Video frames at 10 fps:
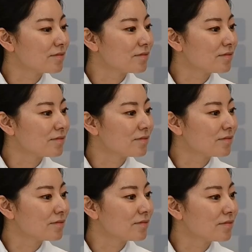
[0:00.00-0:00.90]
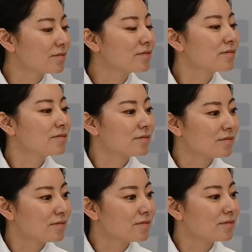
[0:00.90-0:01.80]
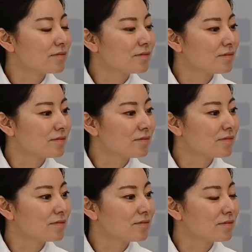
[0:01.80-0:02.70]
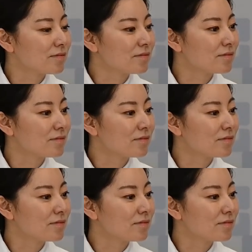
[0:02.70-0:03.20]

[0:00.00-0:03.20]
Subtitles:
(silent)